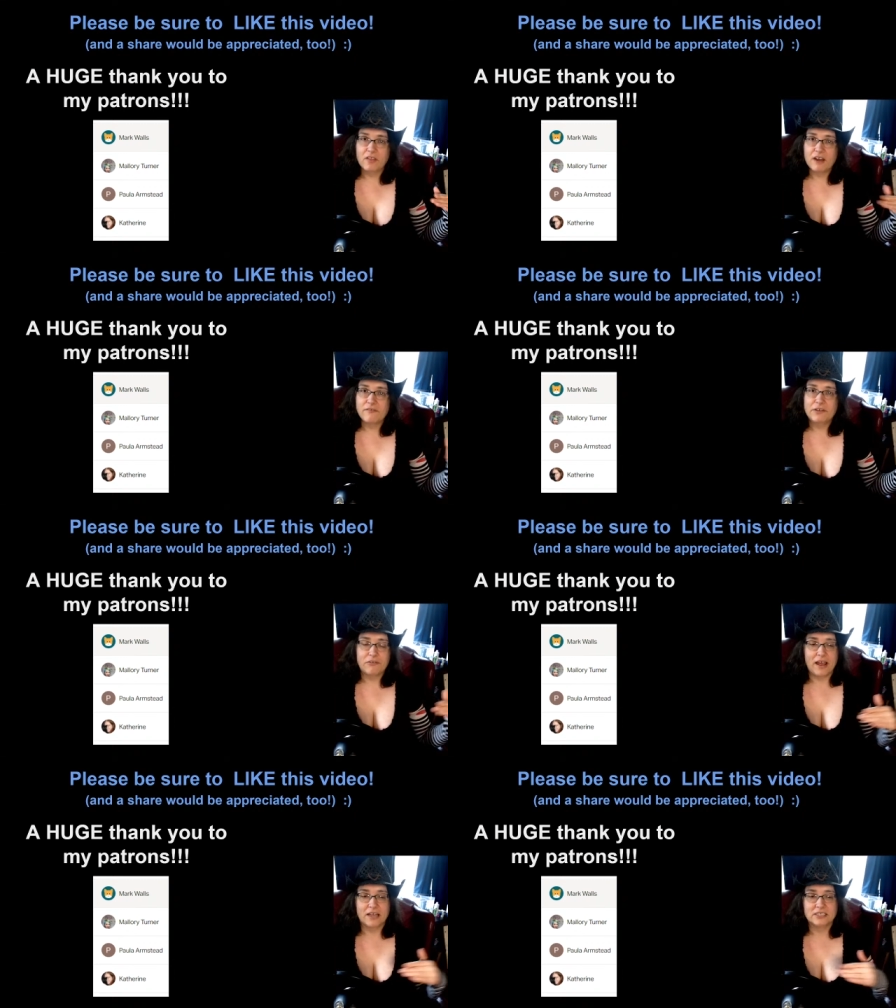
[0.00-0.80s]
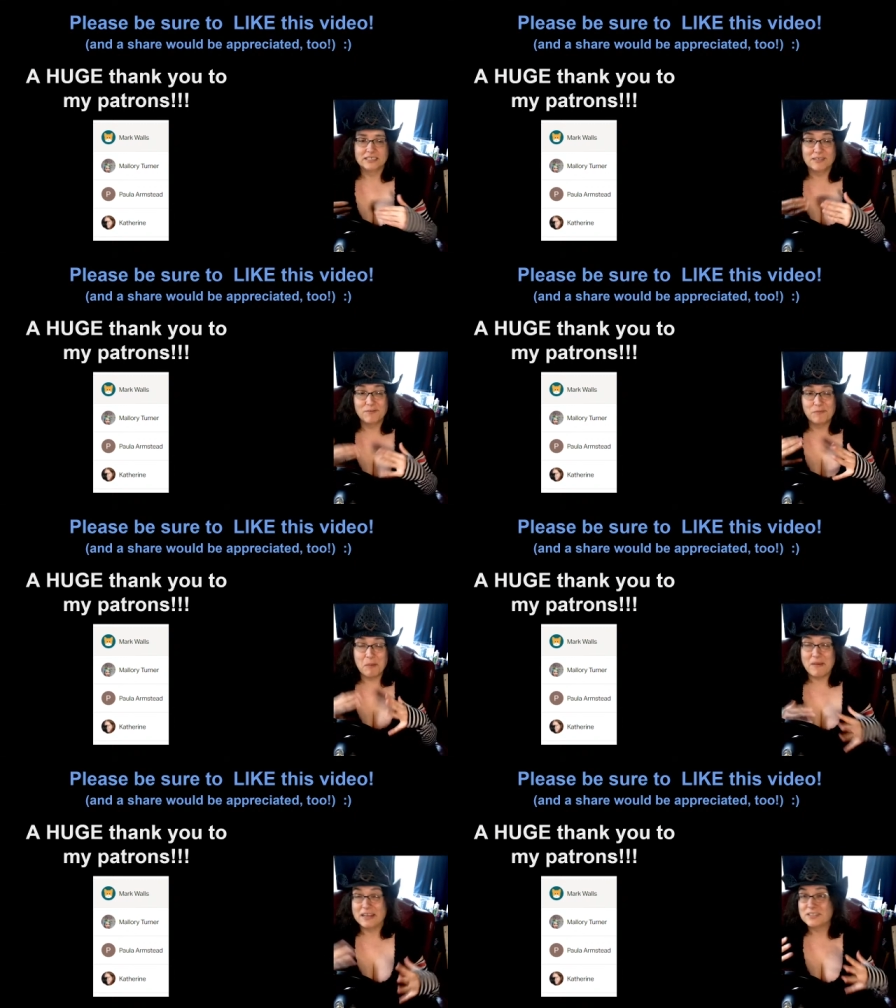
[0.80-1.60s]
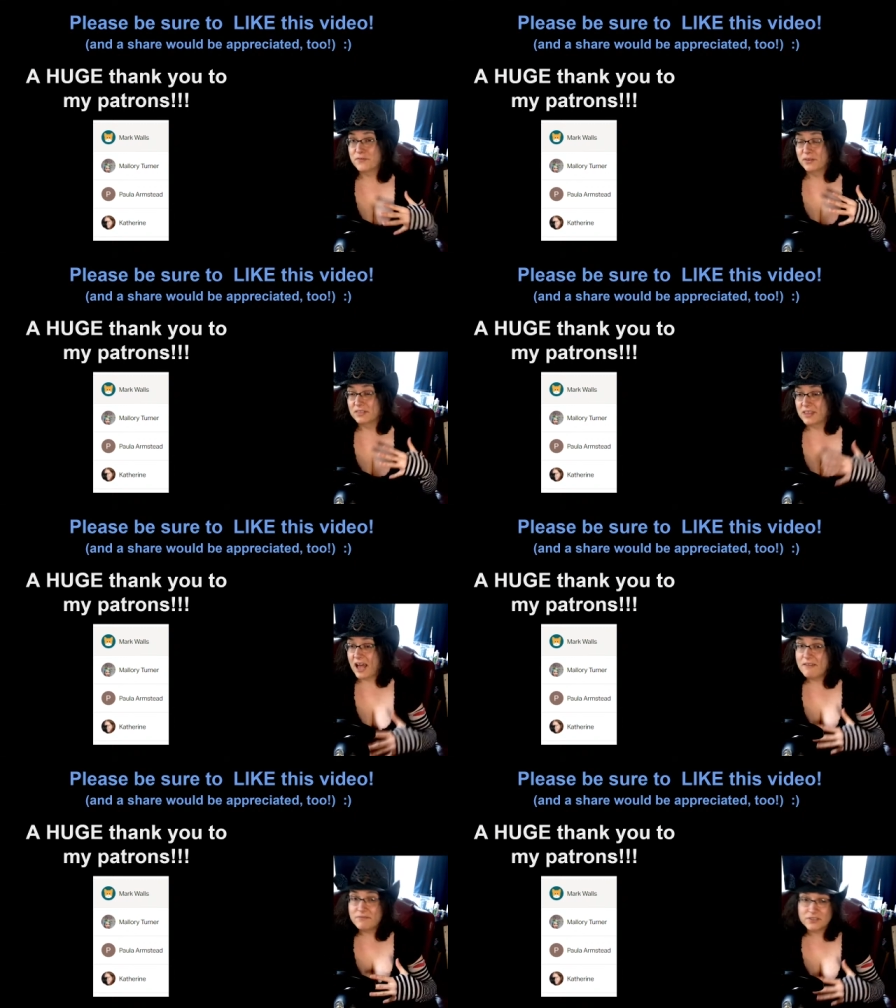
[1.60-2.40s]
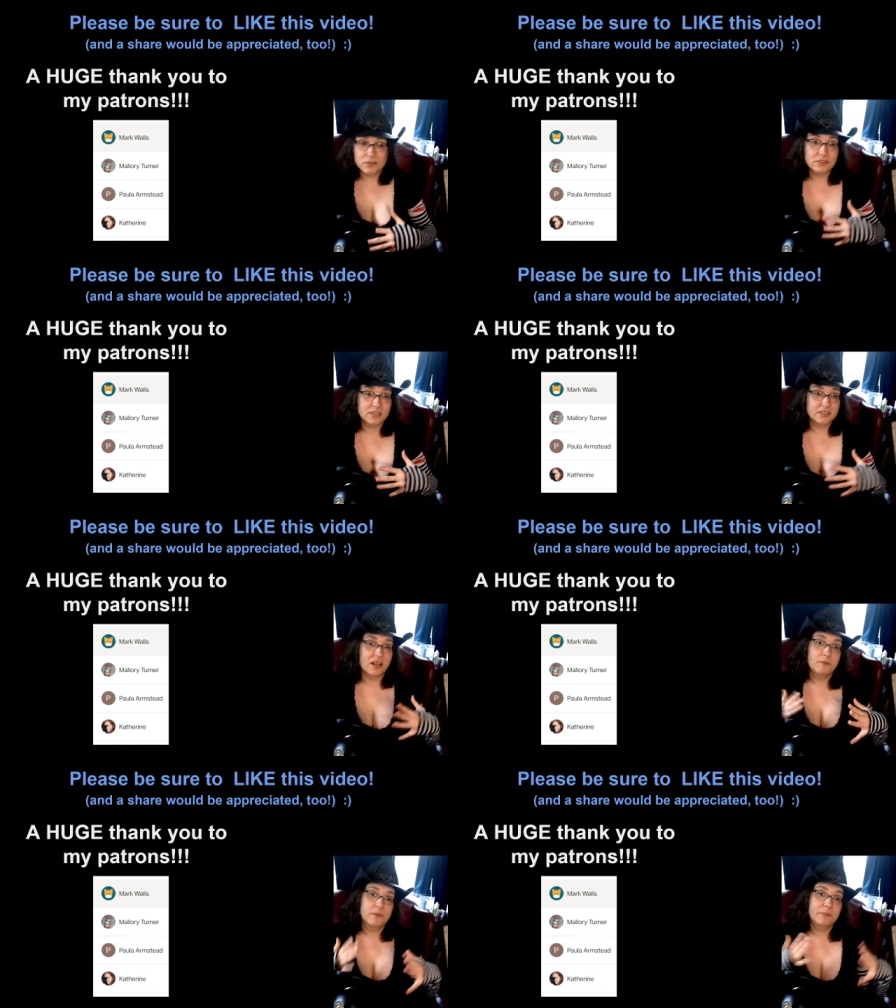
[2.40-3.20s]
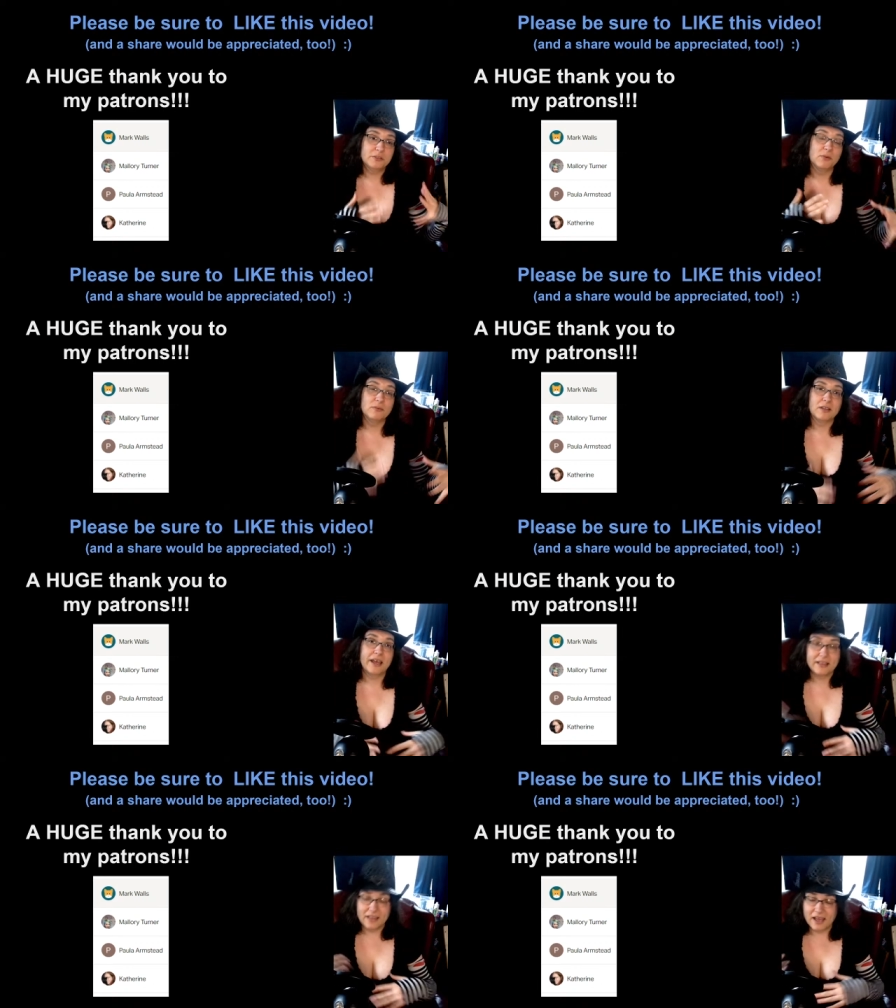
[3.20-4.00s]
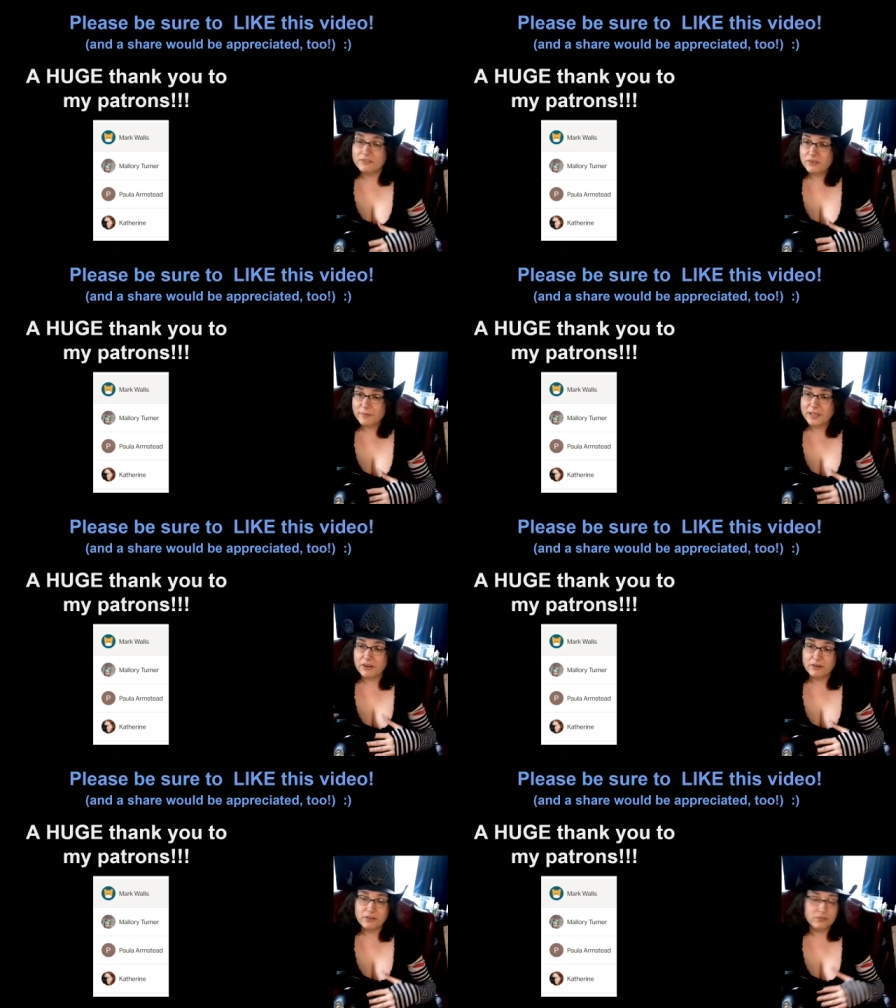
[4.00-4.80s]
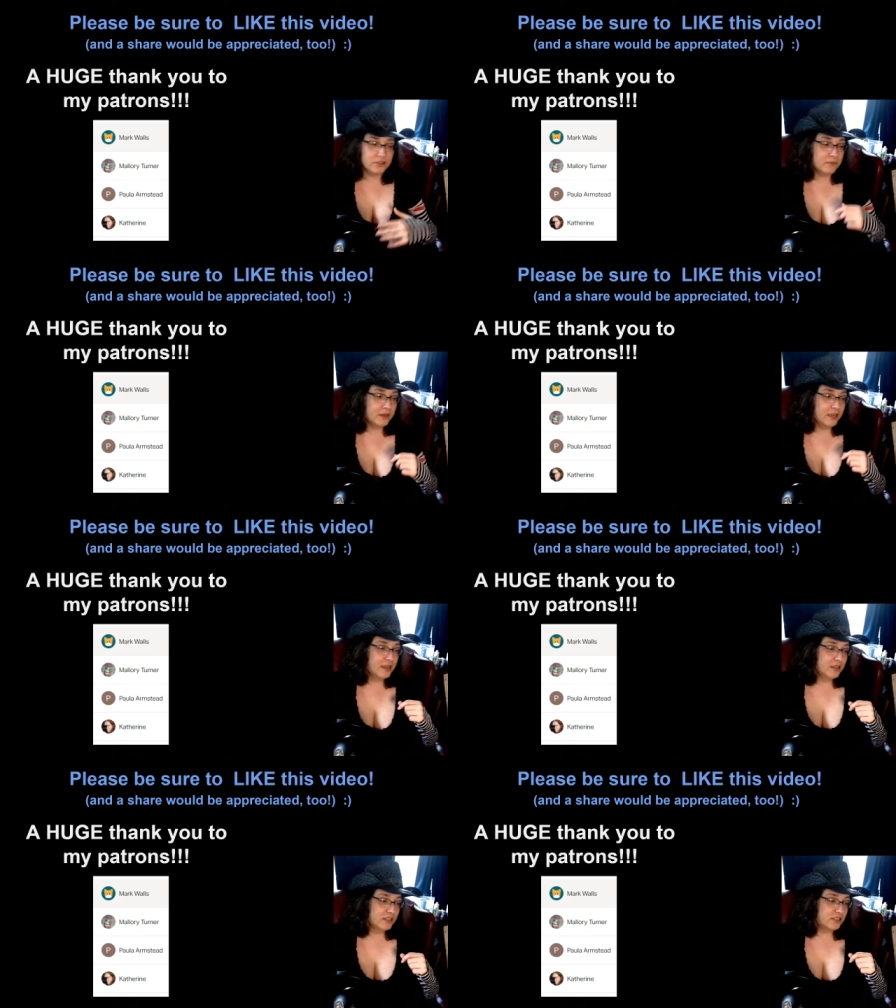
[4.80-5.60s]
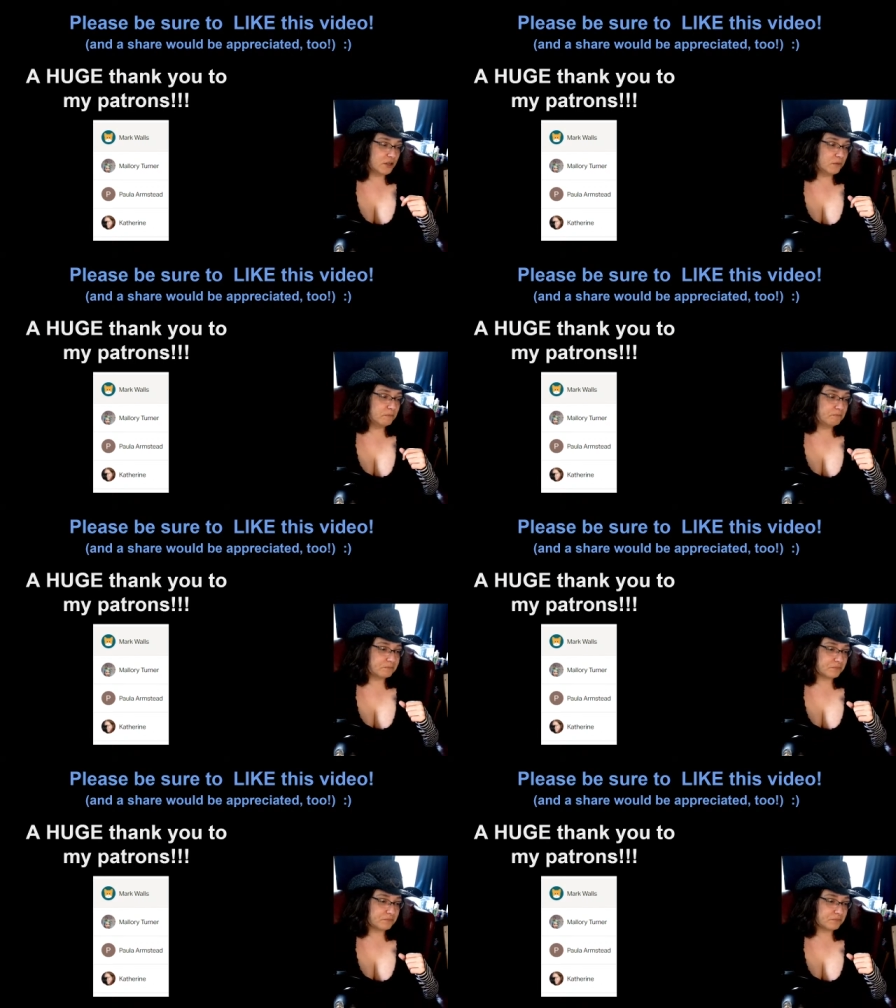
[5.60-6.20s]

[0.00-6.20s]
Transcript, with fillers: lot of interaction some of my best for live shows because a lot of people don't like live streaming here on youtube so